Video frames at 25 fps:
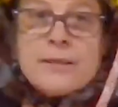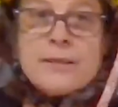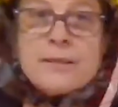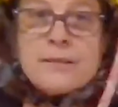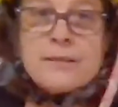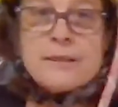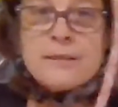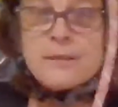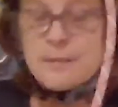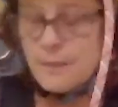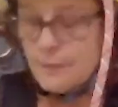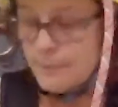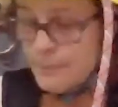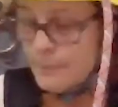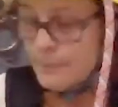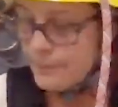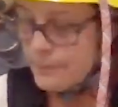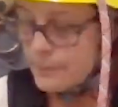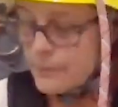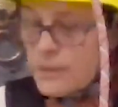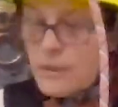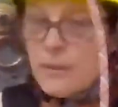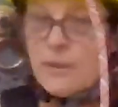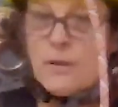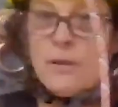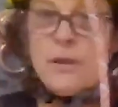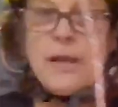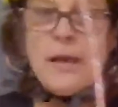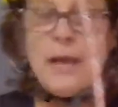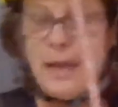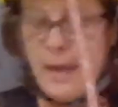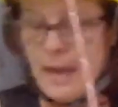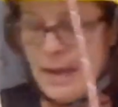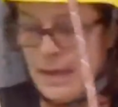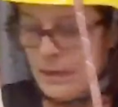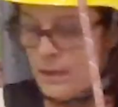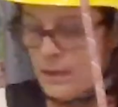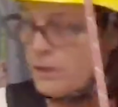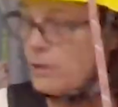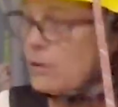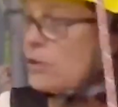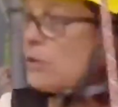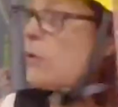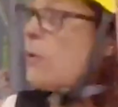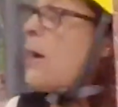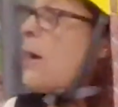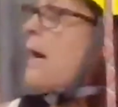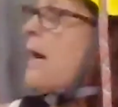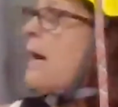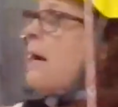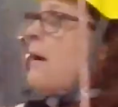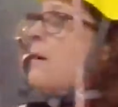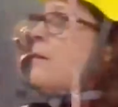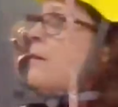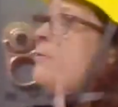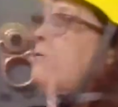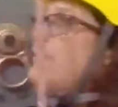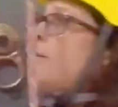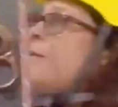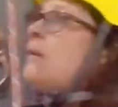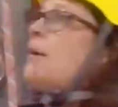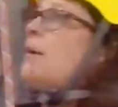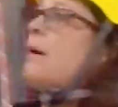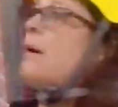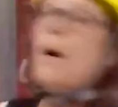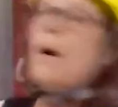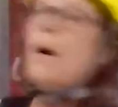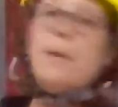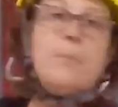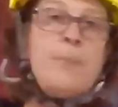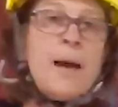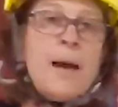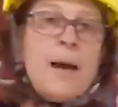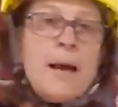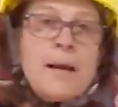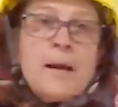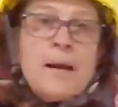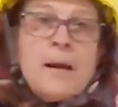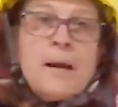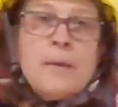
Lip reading: system and you have a backup